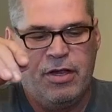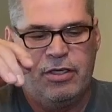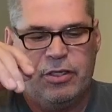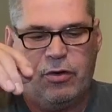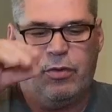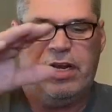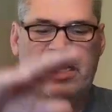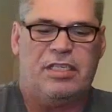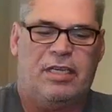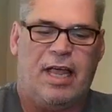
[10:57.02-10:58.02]
So when
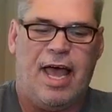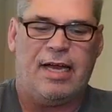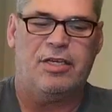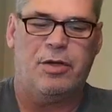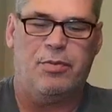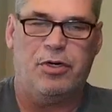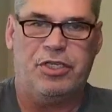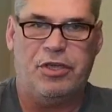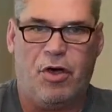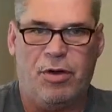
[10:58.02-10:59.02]
it's locked, you
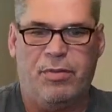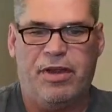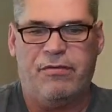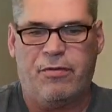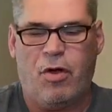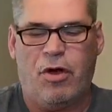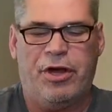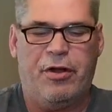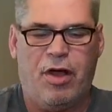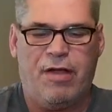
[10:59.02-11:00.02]
push the on button for on
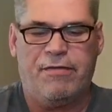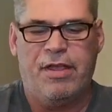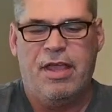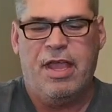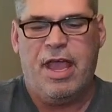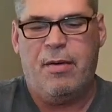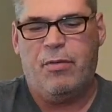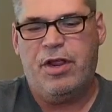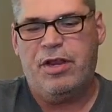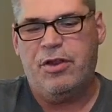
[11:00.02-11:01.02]
and off, and
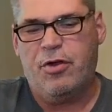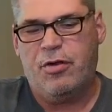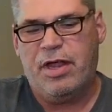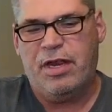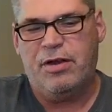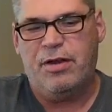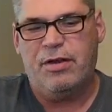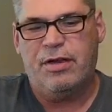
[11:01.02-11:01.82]
when you're in